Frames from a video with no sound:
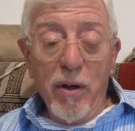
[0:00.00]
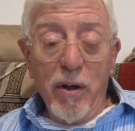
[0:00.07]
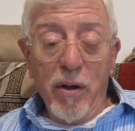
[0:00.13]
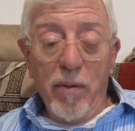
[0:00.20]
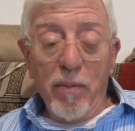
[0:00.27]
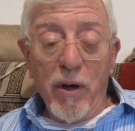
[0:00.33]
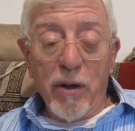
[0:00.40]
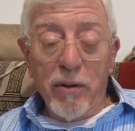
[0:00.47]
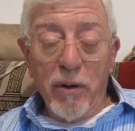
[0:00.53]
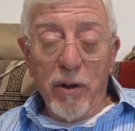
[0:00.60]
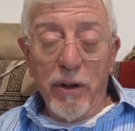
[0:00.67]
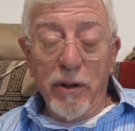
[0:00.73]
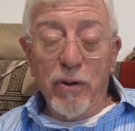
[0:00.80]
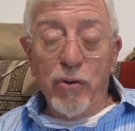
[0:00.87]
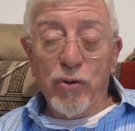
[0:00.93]
among the
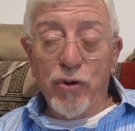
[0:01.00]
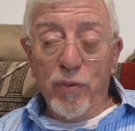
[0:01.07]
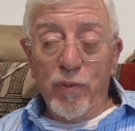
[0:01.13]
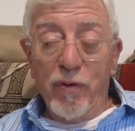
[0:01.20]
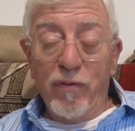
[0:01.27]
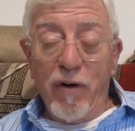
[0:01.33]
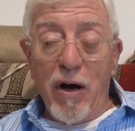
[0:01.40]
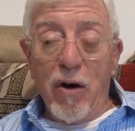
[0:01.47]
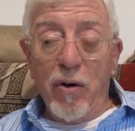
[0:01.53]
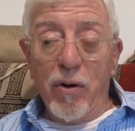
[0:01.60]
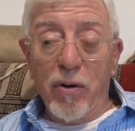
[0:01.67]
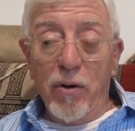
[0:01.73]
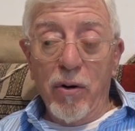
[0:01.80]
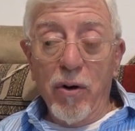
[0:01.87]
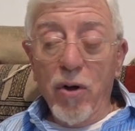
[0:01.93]
leadership of
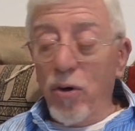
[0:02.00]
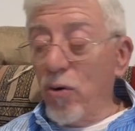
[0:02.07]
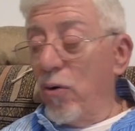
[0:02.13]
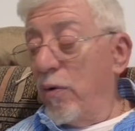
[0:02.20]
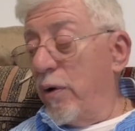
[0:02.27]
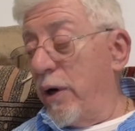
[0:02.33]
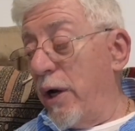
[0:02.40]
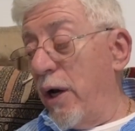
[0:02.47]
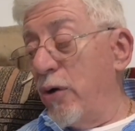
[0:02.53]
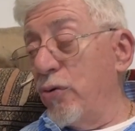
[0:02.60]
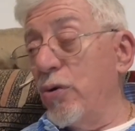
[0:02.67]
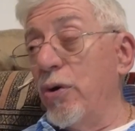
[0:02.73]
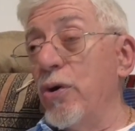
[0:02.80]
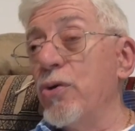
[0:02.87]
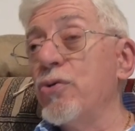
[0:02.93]
our
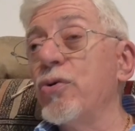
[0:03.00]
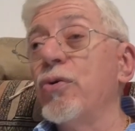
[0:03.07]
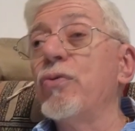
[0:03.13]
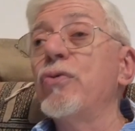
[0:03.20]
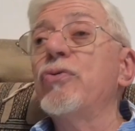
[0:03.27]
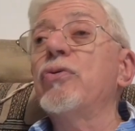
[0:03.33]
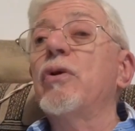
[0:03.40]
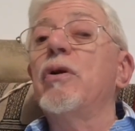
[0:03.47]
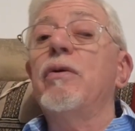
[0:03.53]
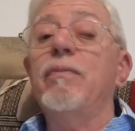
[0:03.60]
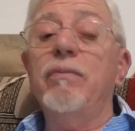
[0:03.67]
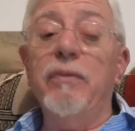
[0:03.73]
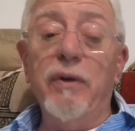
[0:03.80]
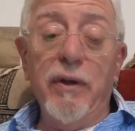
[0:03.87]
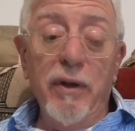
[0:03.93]
congregation in
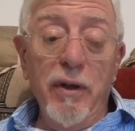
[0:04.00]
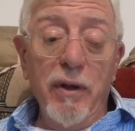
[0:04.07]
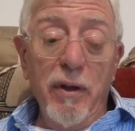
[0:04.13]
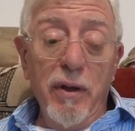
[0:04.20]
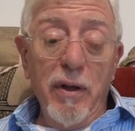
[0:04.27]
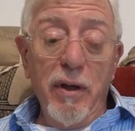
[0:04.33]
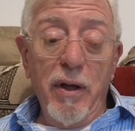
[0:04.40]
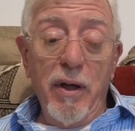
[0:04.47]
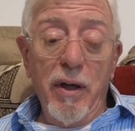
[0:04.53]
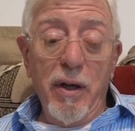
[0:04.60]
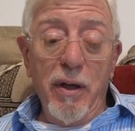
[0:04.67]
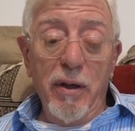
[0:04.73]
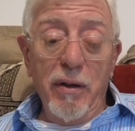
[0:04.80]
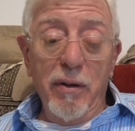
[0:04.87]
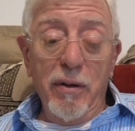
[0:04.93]
Jerusalem,
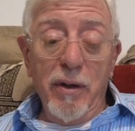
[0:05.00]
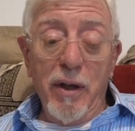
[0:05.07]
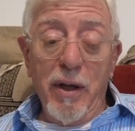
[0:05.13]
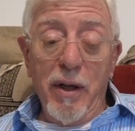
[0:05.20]
and